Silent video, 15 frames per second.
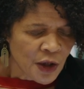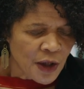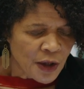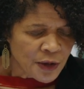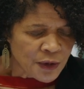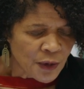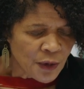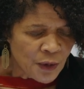
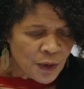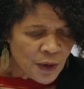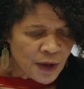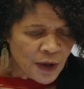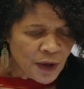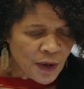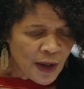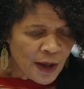So
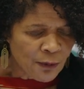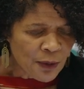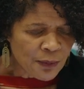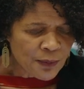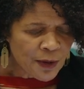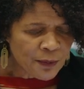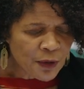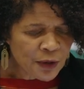you know, I
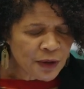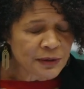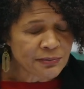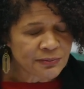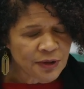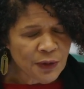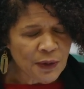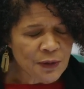won't, I'm not going to
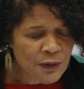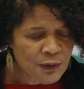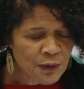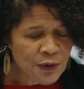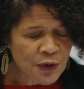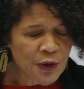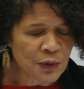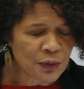go through
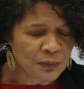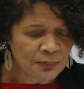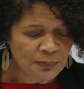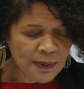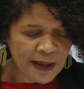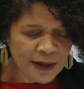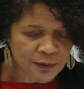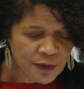the whole
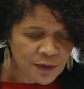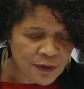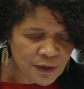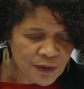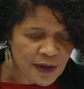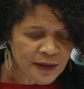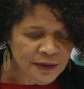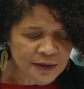plan with you
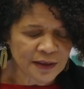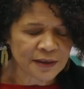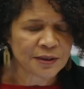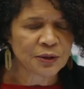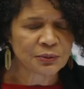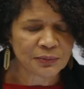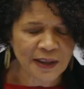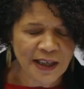yet because I
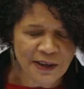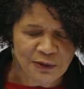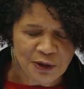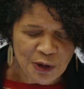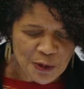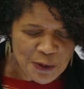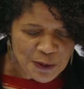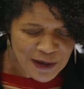don't have a
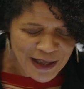whole